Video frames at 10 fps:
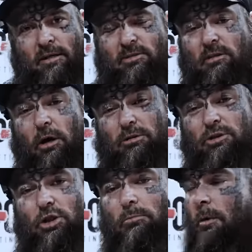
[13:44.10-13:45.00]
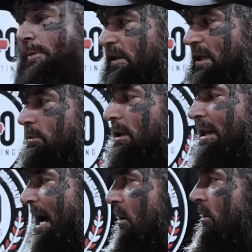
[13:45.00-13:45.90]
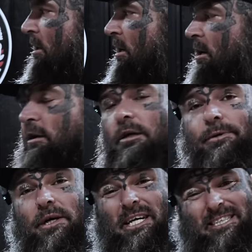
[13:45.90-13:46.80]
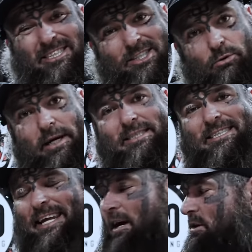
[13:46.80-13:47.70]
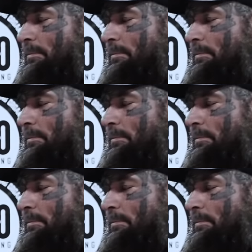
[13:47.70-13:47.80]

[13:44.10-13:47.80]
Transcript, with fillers: as close as your mobility will allow. You really need to squeeze it down your